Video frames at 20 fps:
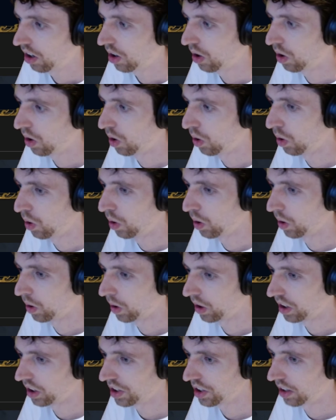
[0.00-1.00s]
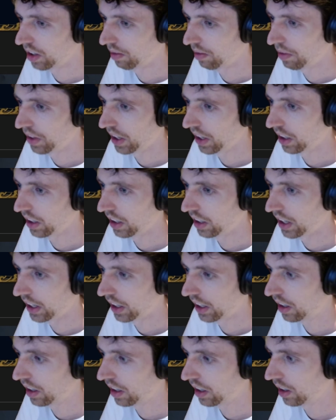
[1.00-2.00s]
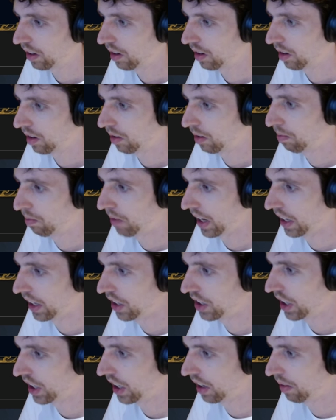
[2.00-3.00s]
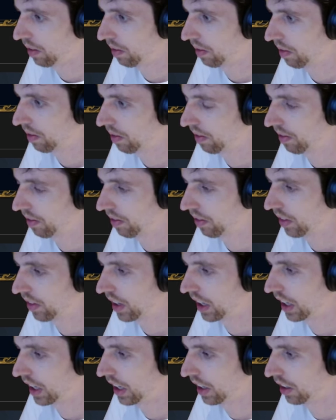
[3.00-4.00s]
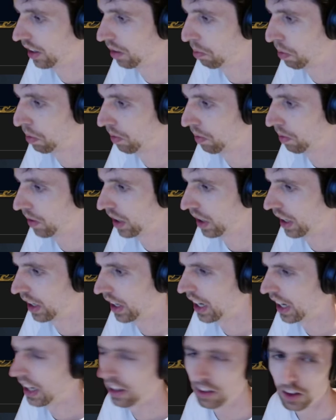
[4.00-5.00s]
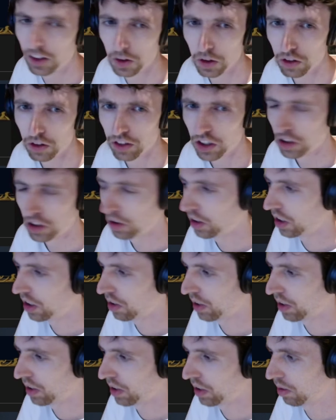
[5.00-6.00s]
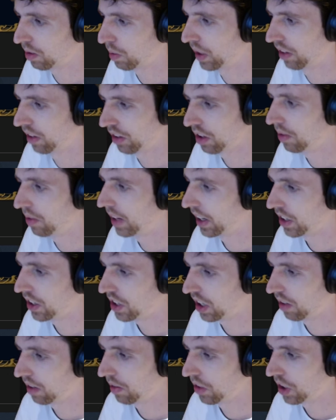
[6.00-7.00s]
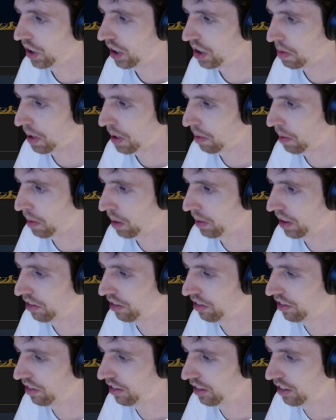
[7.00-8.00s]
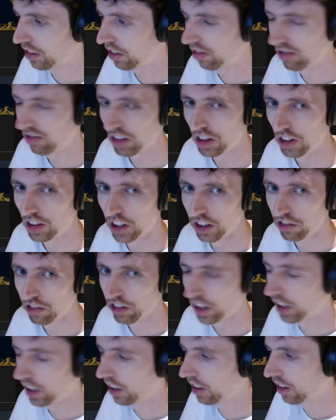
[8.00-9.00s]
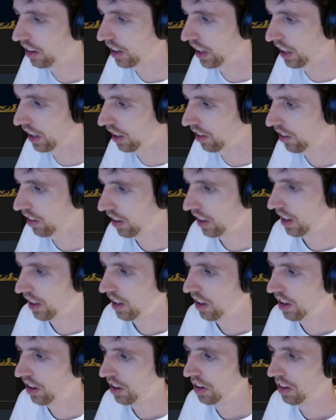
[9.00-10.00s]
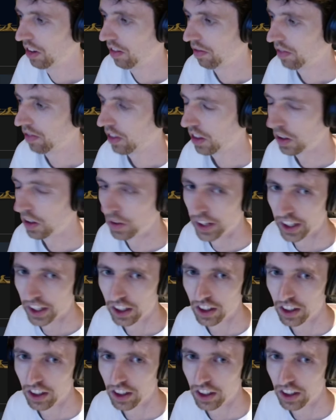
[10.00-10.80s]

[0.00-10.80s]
or something like Mana Gem. And I don't know if I showed this, but it's whenever you Mana Gem, you get a spell power buff. Not a fan. I don't like